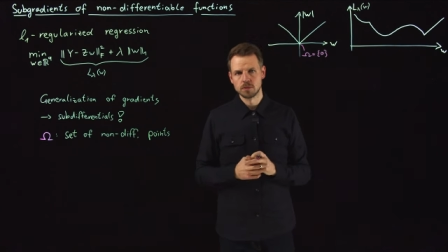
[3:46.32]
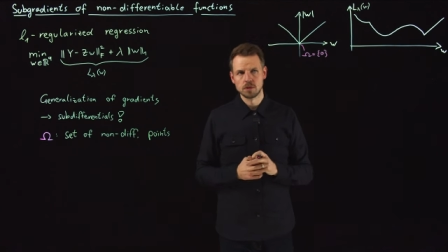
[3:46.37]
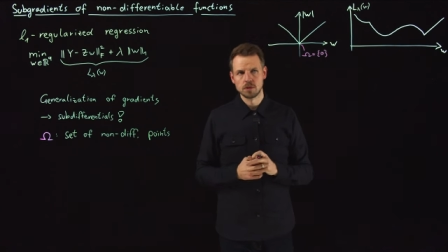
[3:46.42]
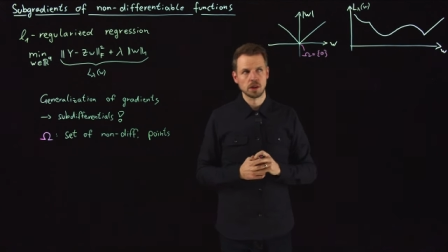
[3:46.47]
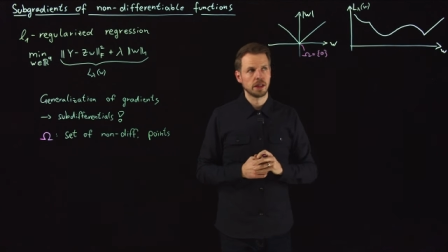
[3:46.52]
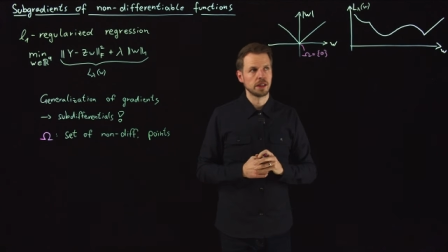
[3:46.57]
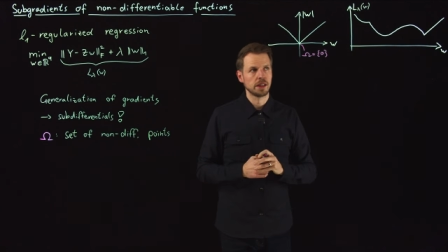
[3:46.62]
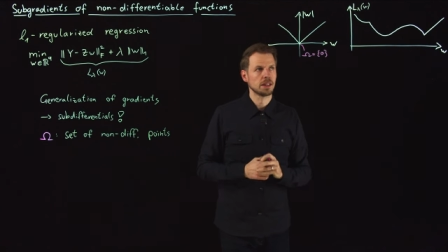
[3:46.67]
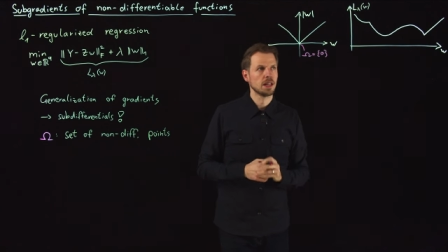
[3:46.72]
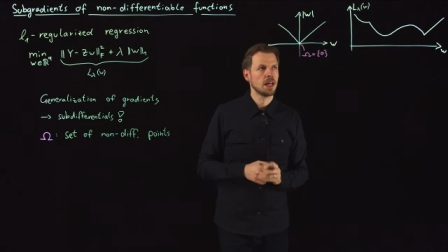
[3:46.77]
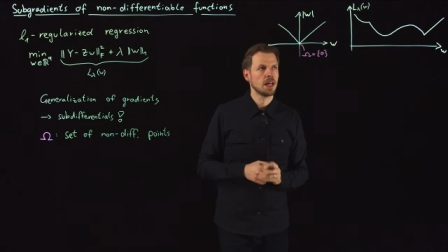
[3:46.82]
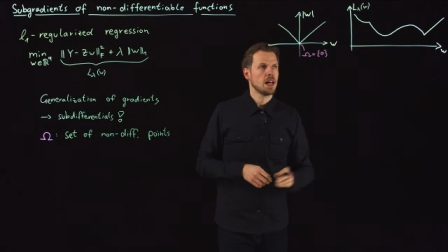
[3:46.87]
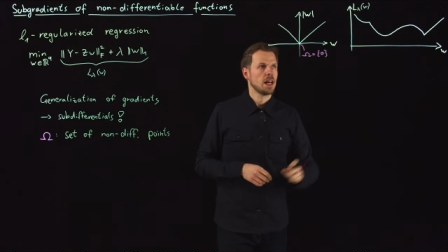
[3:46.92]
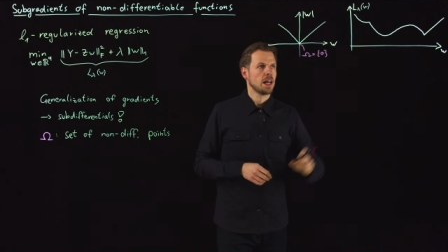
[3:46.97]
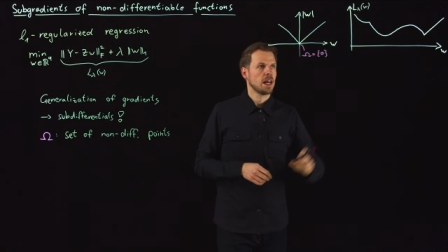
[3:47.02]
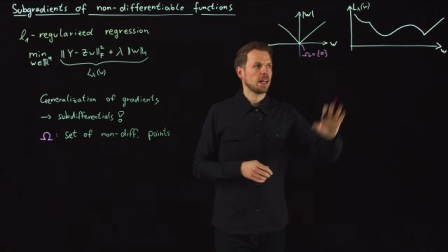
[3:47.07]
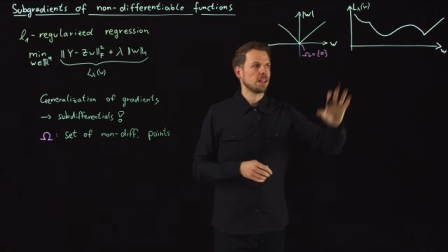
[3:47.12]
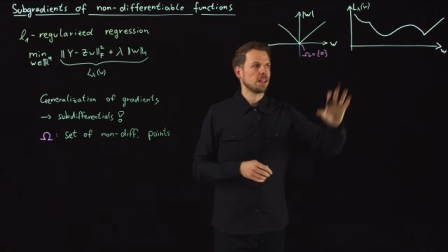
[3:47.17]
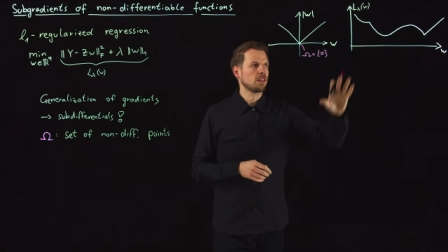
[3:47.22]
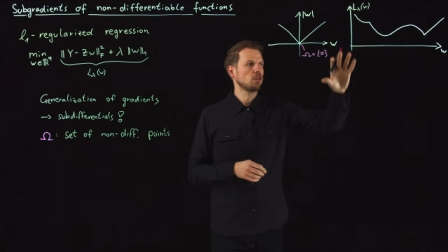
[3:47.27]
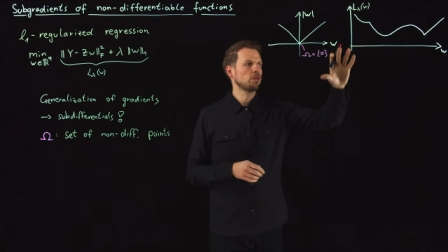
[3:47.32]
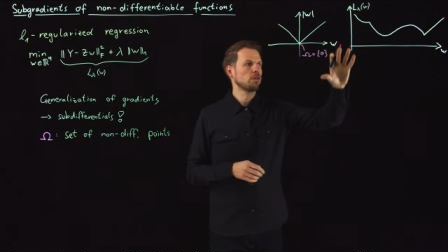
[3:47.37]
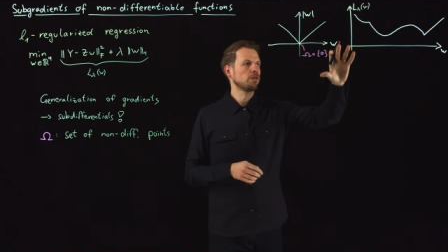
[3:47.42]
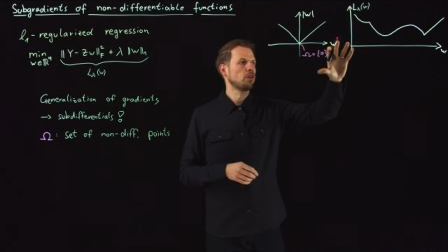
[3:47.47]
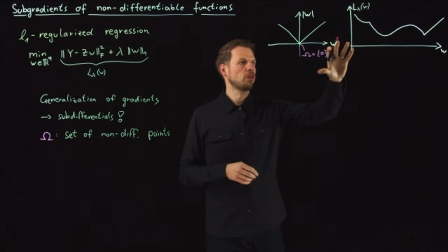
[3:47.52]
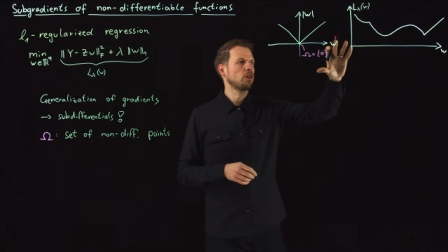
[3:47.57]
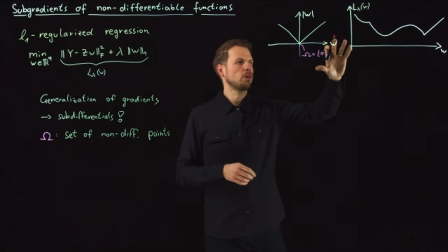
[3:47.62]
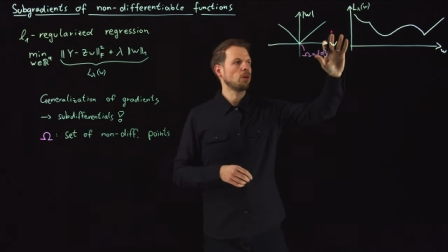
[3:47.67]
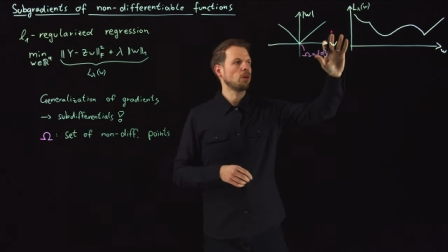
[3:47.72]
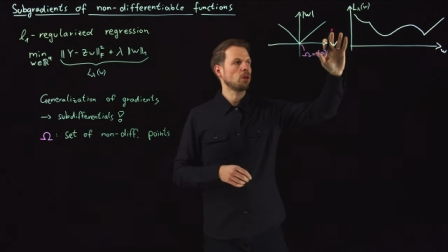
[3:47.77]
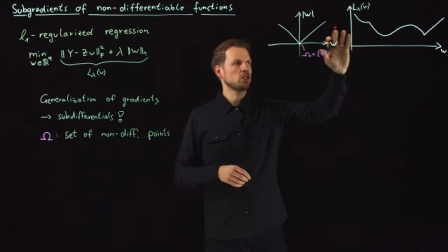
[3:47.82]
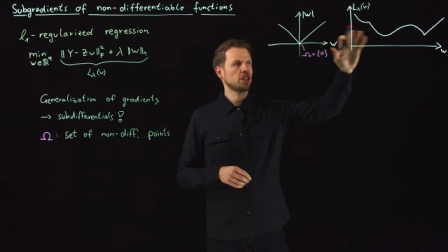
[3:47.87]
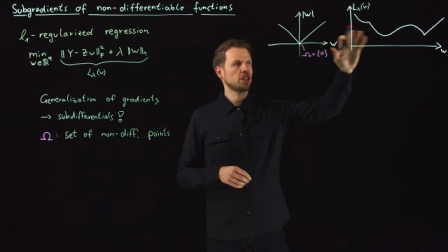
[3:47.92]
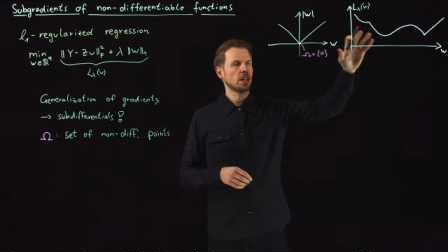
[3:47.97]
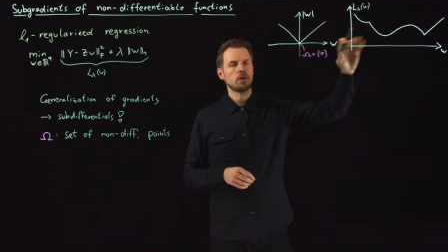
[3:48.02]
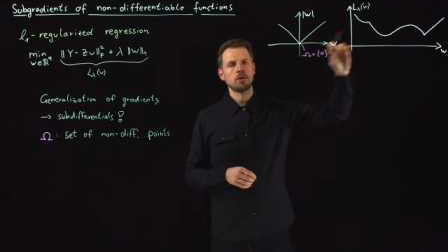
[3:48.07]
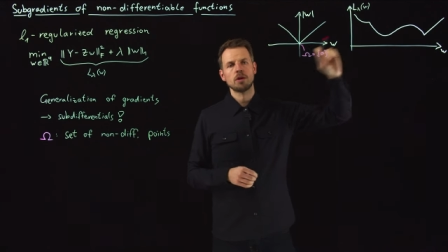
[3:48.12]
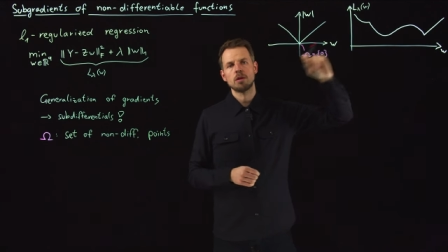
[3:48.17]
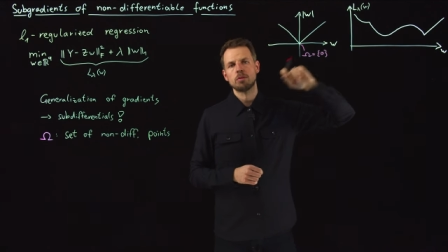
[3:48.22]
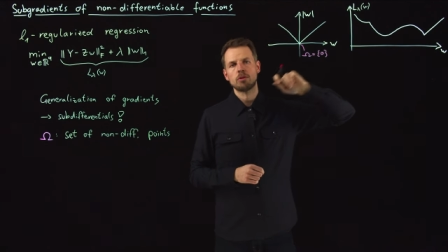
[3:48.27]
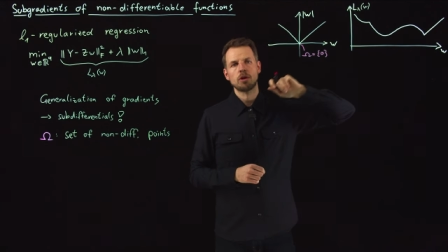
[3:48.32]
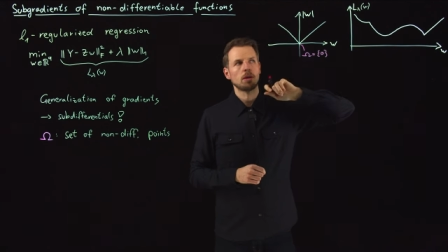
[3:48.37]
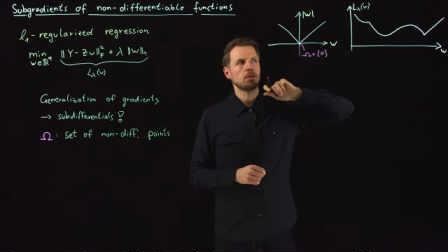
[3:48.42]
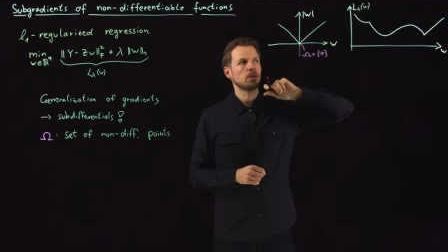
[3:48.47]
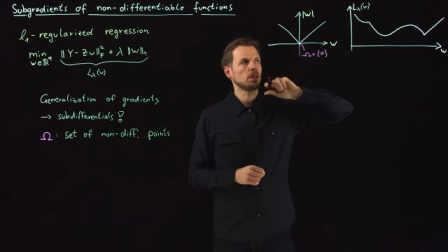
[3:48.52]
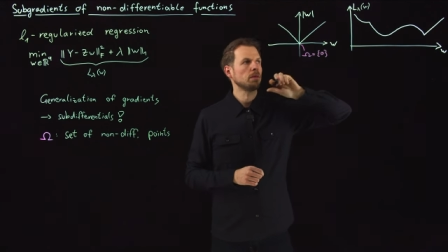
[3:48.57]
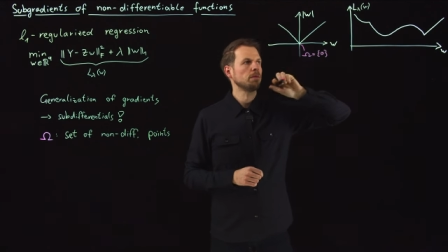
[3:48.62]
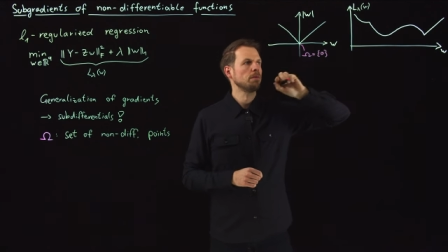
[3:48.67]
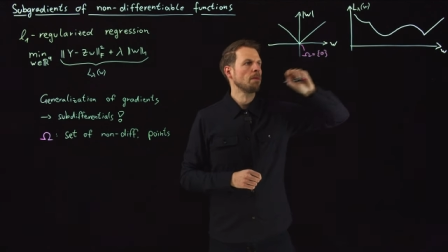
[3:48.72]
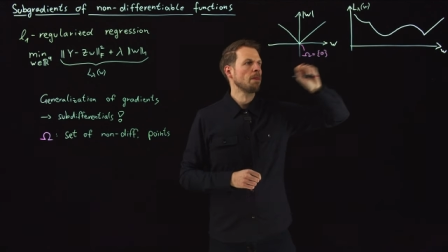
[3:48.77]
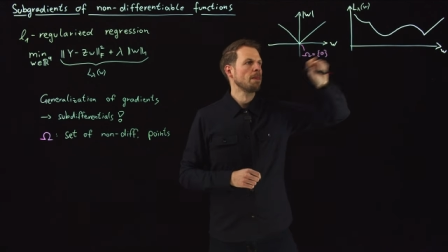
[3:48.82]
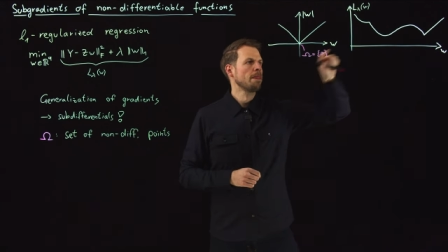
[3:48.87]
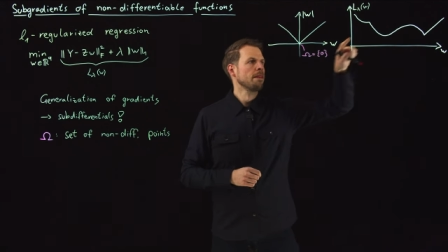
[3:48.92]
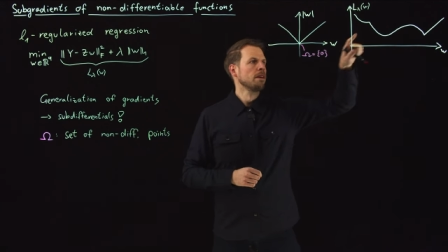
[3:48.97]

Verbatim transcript: right? And so for a more general problem,